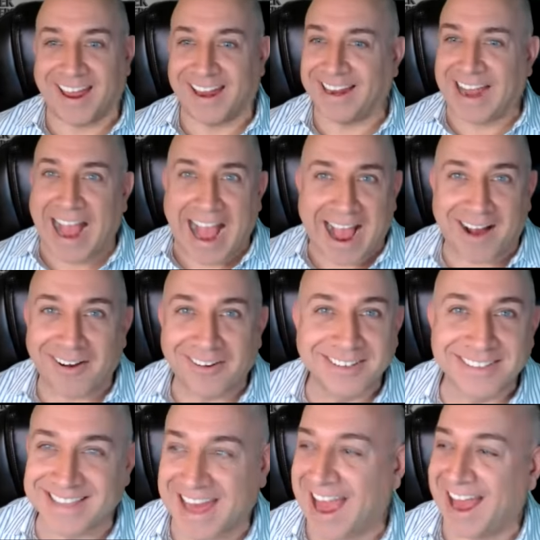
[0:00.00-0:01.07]
They're like,
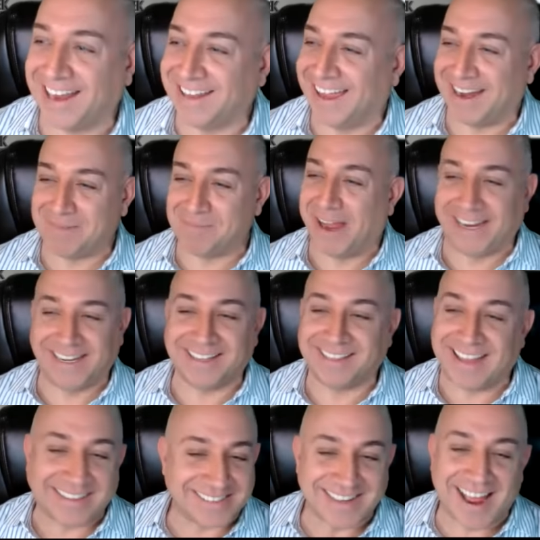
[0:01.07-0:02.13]
how is that? Like,
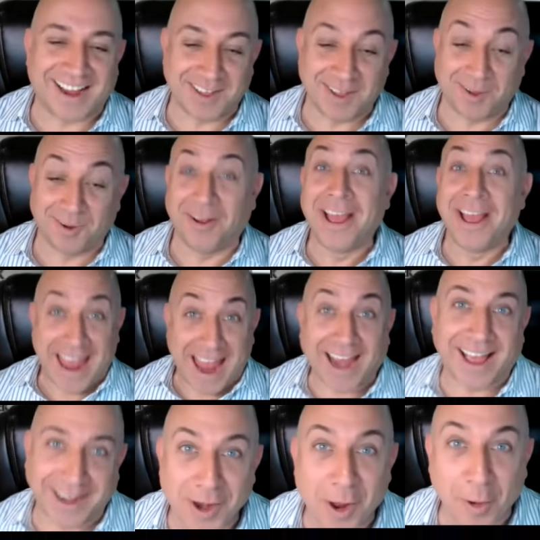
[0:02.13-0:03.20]
Mike, that's not you.
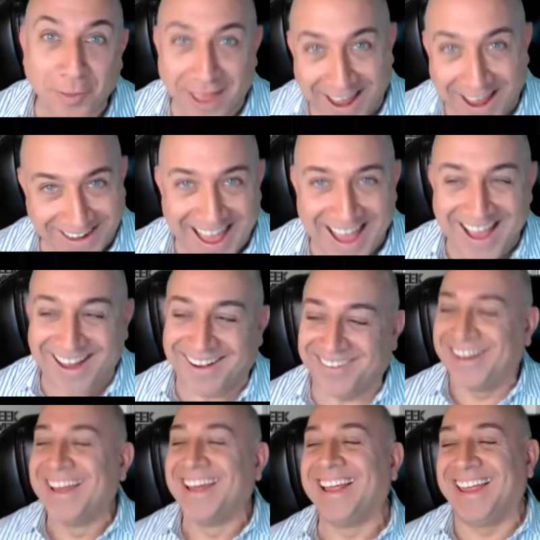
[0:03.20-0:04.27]
And I know that
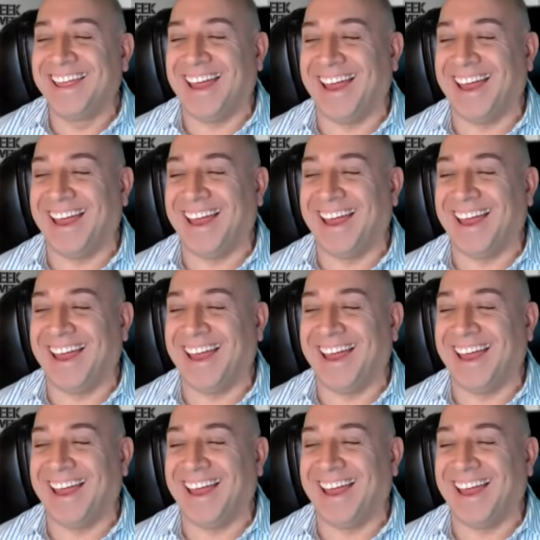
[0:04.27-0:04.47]
now.